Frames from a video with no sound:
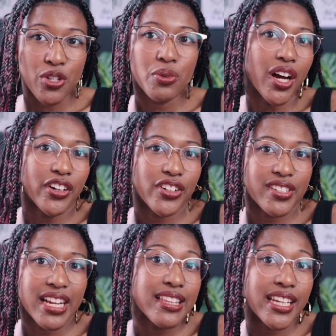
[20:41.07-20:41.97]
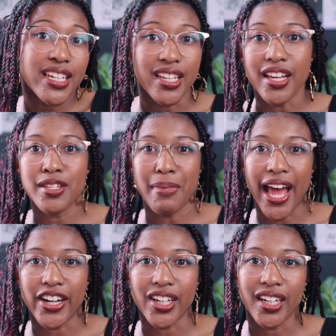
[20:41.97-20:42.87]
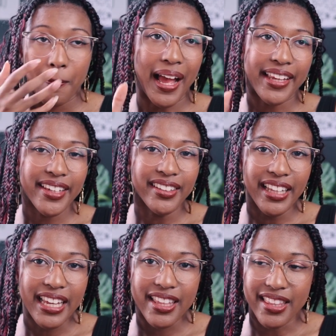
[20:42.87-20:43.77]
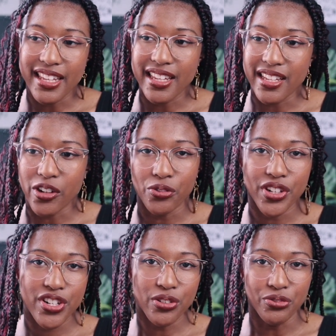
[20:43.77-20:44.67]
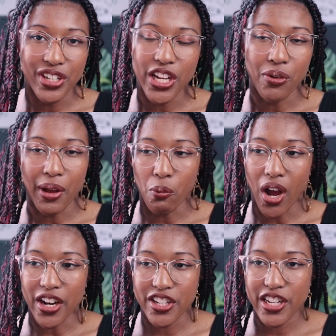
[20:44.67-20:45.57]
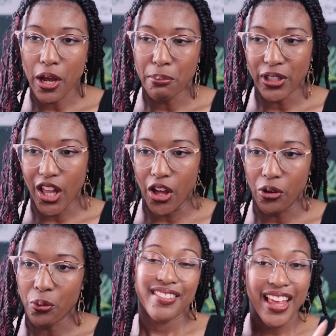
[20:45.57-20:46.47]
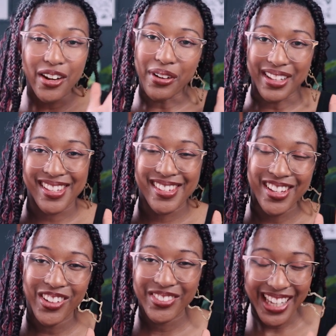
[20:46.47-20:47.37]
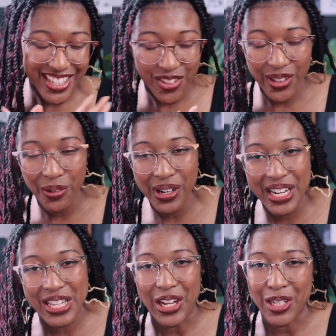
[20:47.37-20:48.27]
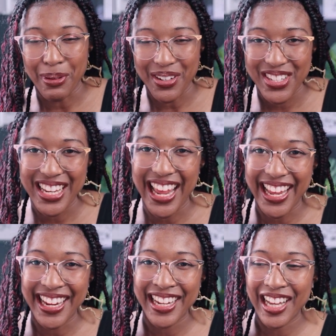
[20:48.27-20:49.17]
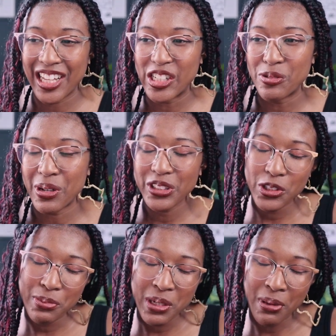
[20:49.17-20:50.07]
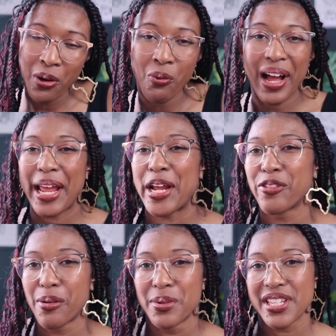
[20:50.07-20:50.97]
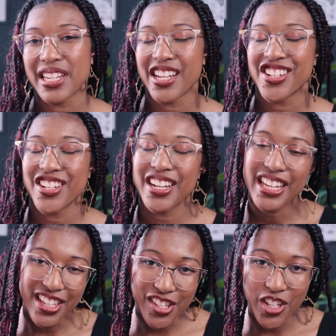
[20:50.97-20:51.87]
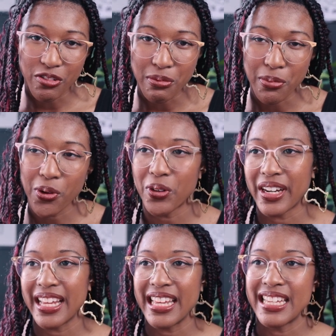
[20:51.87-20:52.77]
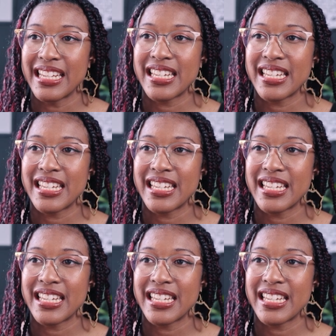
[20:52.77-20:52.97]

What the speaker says: we understand that it does matter. I can link the original video I watched down below. Anyways, so that's just what I wanted to talk about today. A little bit about why hair representation is so important.